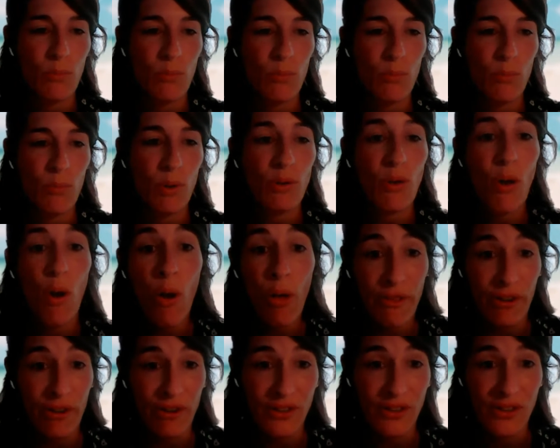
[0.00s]
what
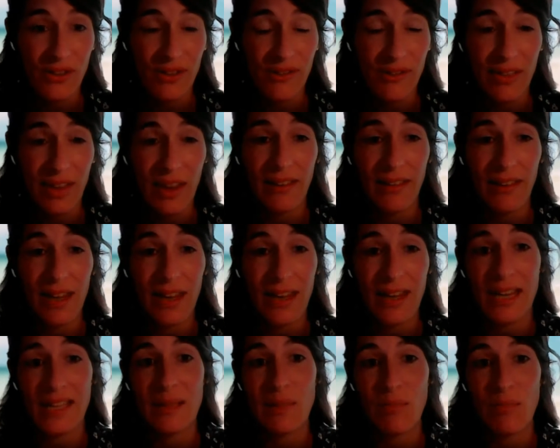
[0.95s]
others think it
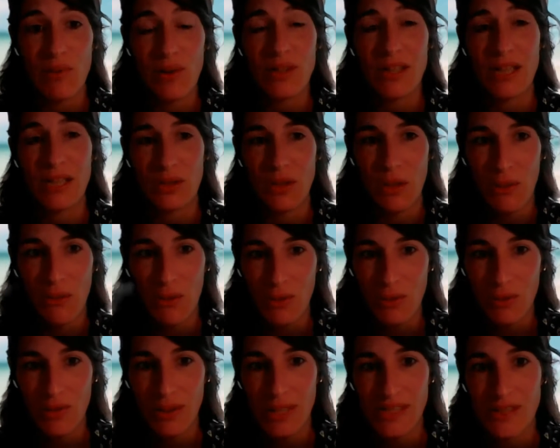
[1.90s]
is important to
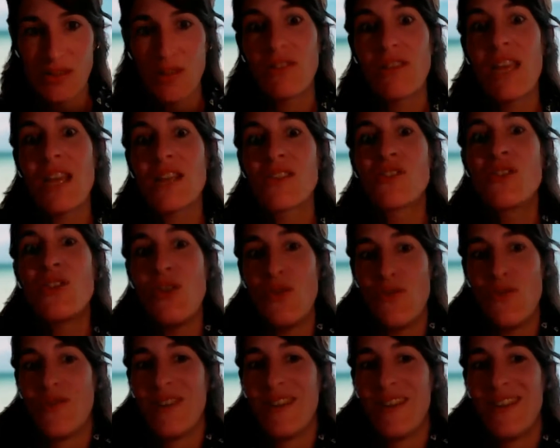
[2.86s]
include. It's not just
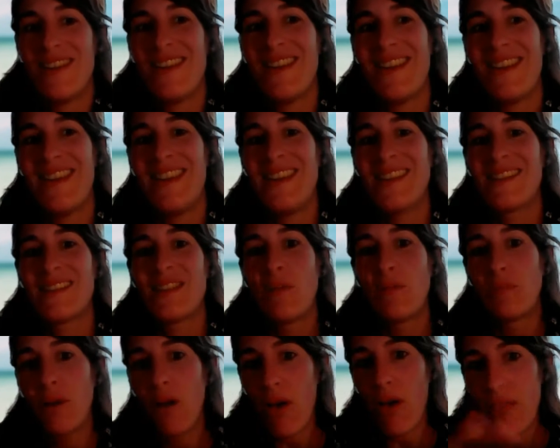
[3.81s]
you. It's
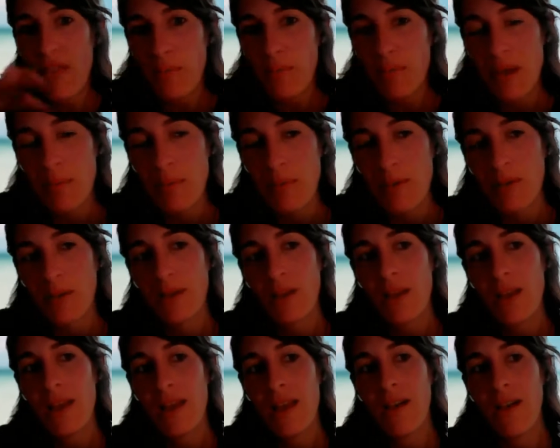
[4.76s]
some other people.
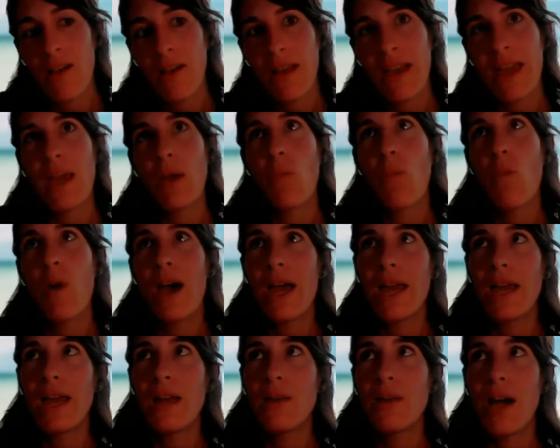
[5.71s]
Okay,
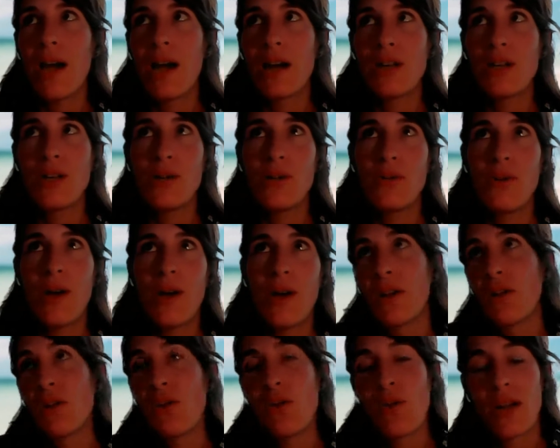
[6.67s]
why are you
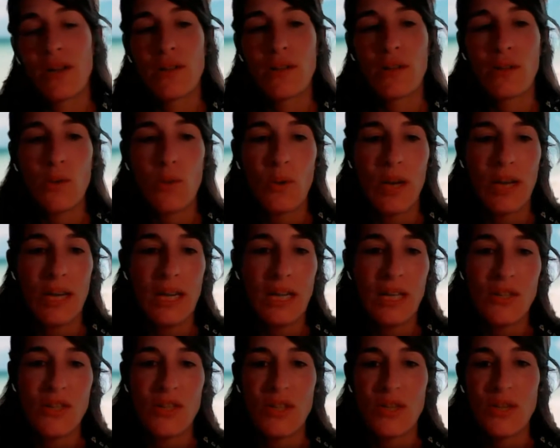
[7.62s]
not looking
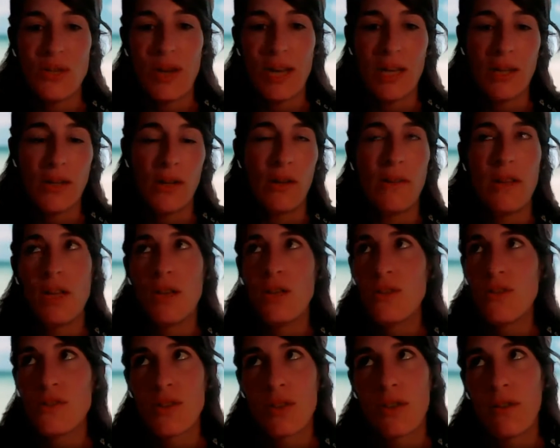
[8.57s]
into, I don't know, the
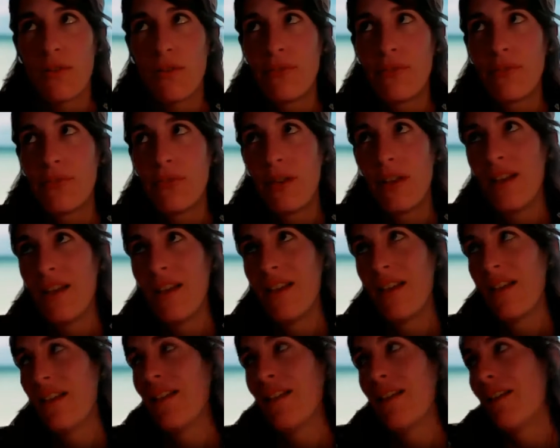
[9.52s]
use of
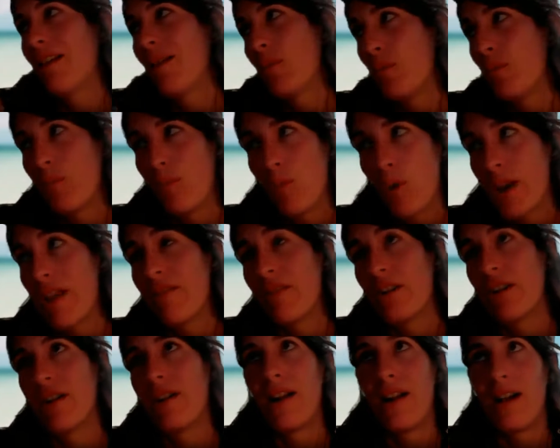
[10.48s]

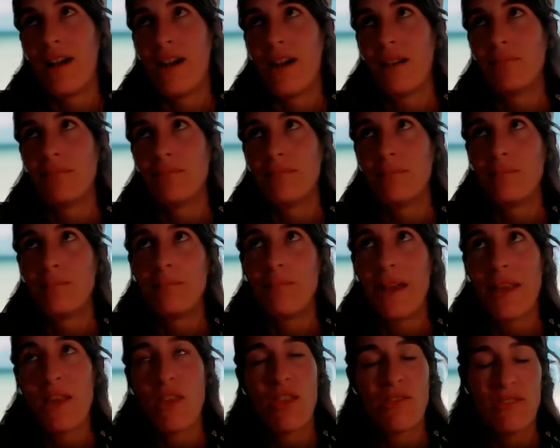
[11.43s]
whatever,
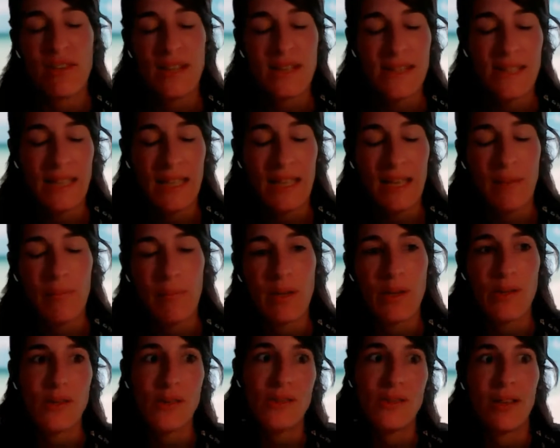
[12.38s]
biodiversity,
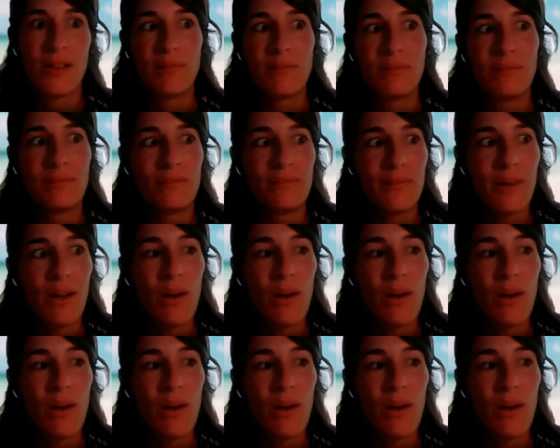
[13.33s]
because I mean,